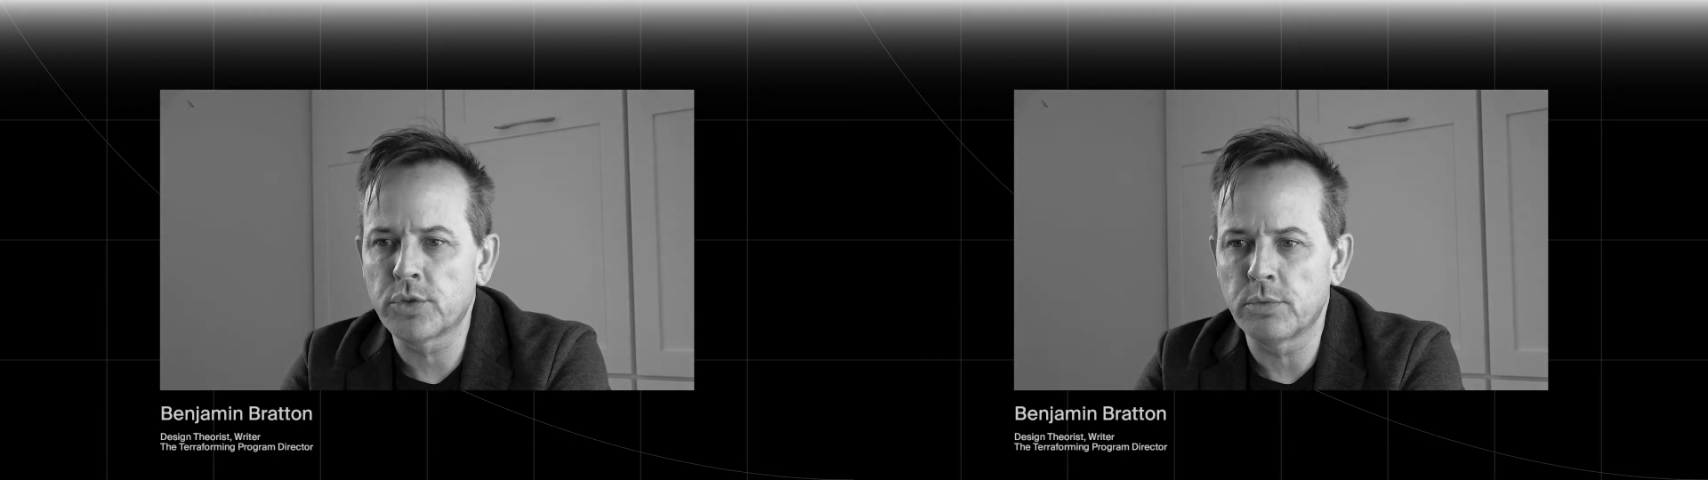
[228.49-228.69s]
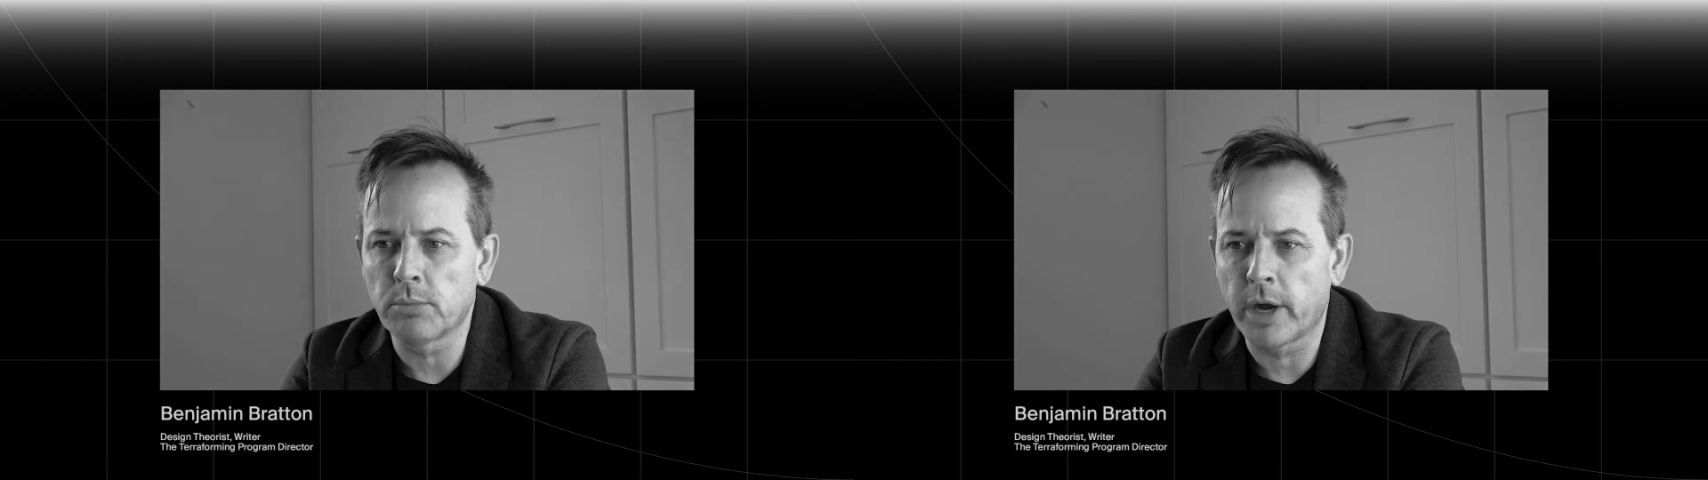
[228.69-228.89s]

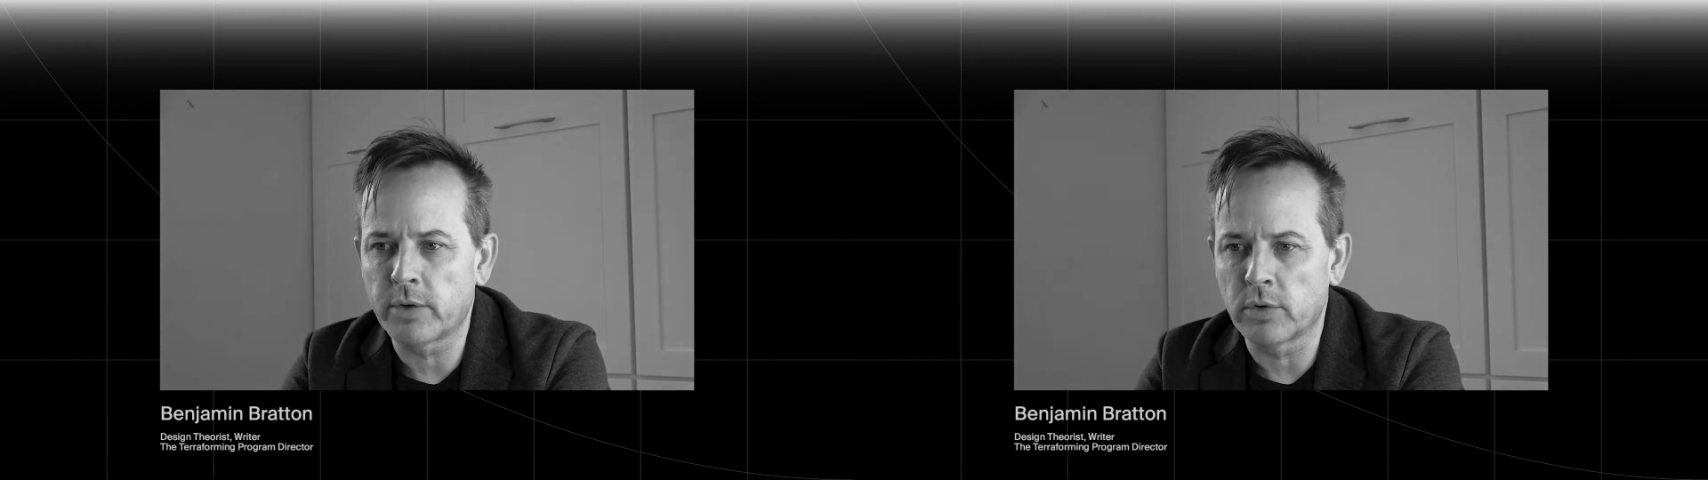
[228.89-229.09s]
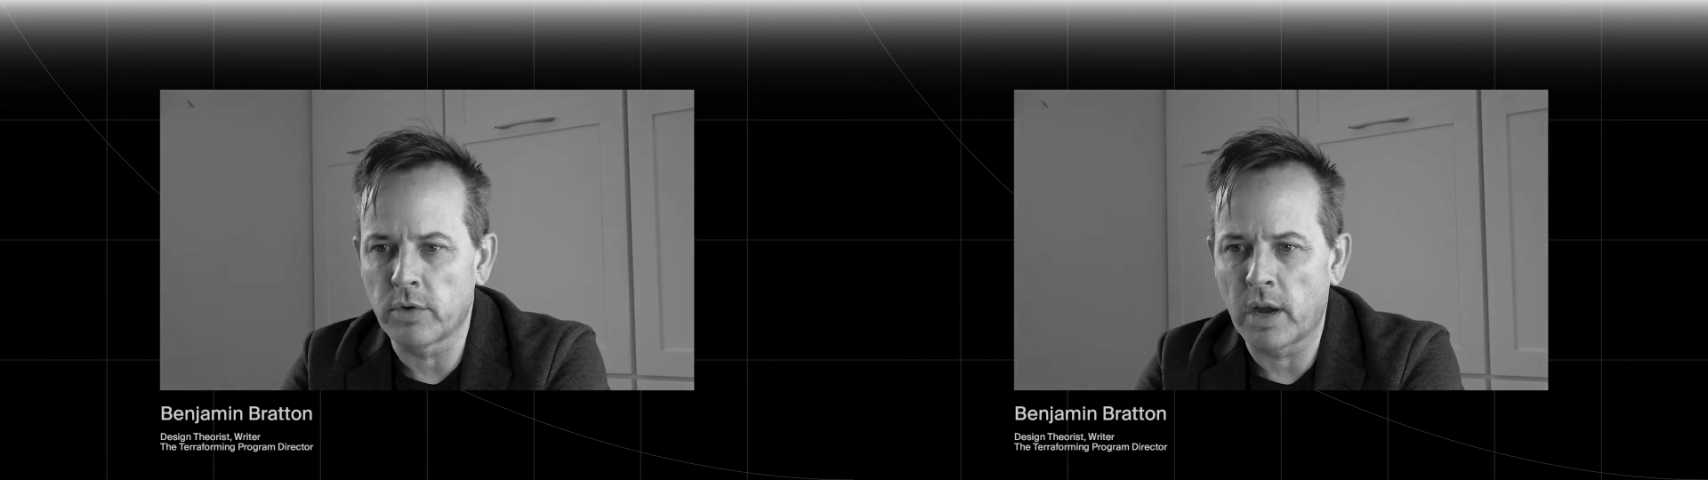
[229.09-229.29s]

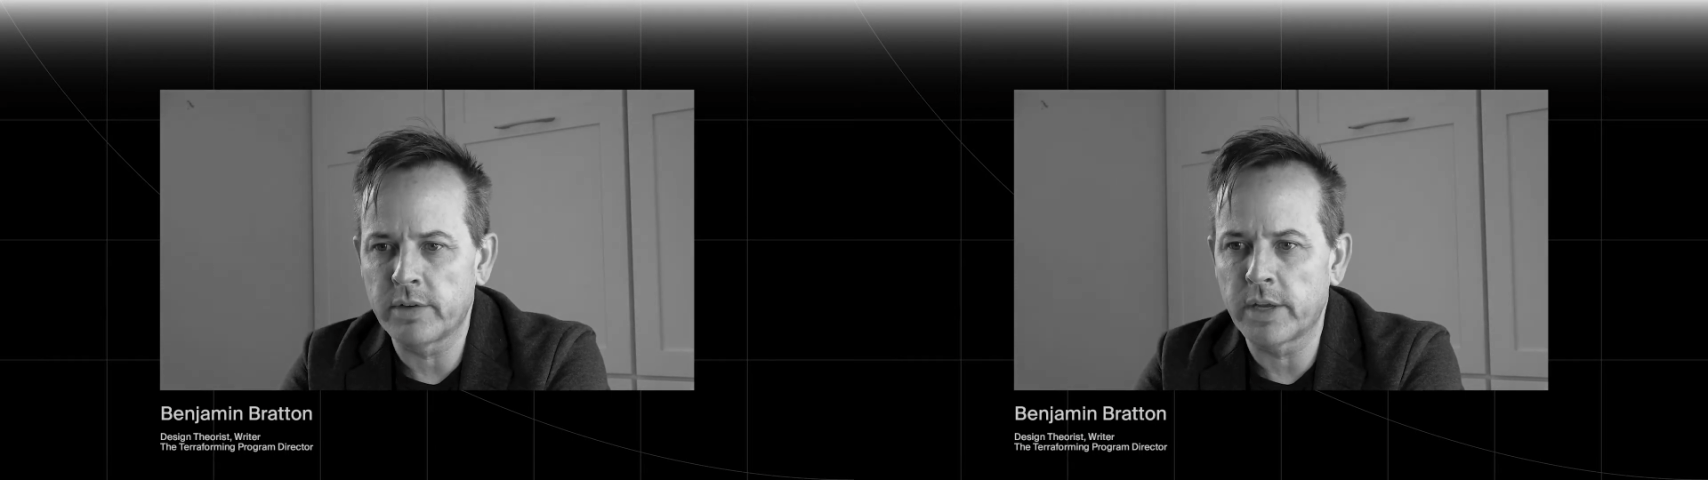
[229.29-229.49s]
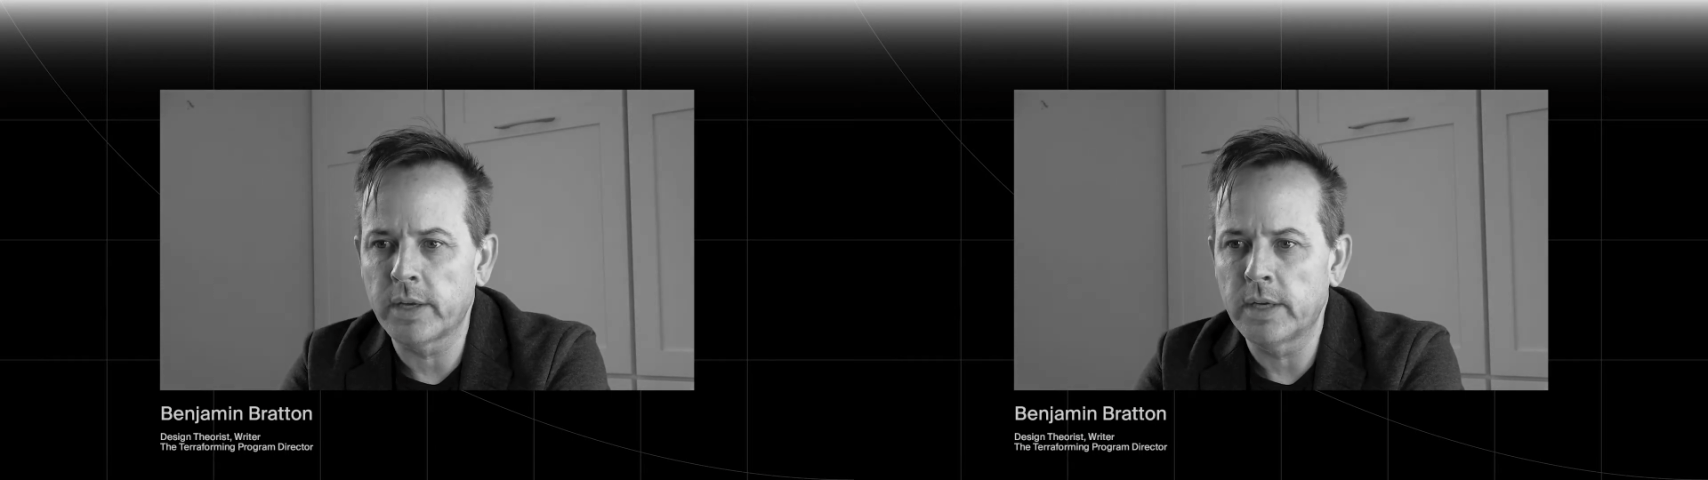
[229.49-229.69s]

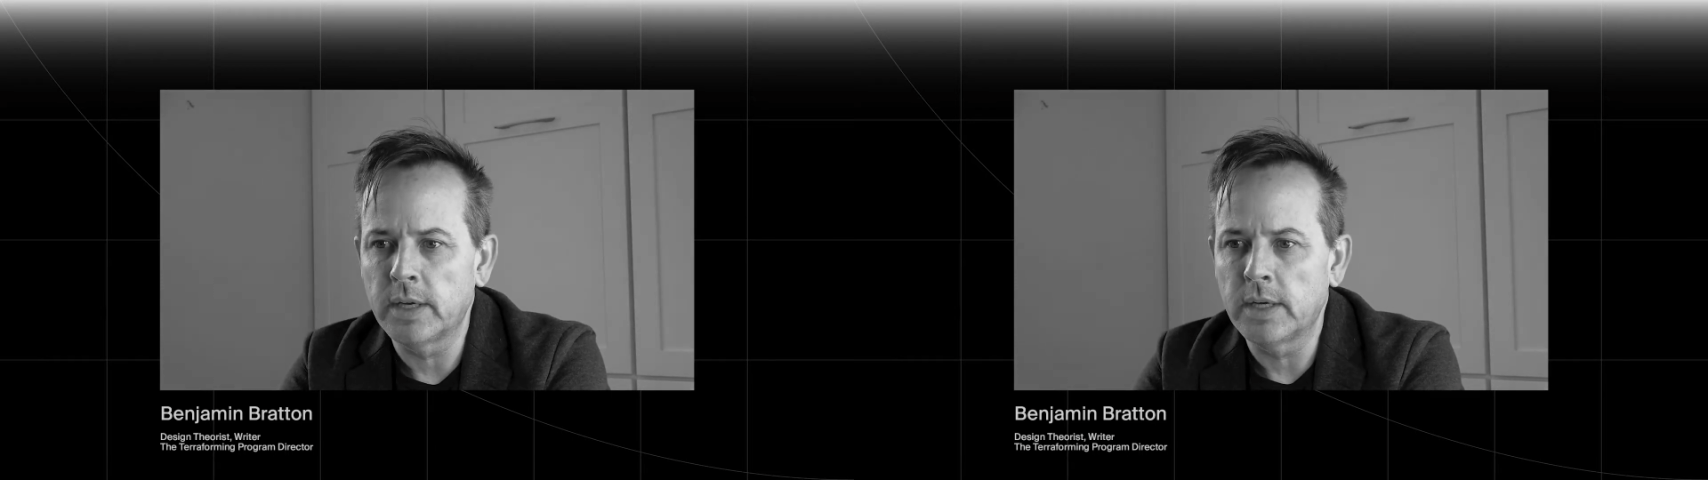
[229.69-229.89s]
microgravity,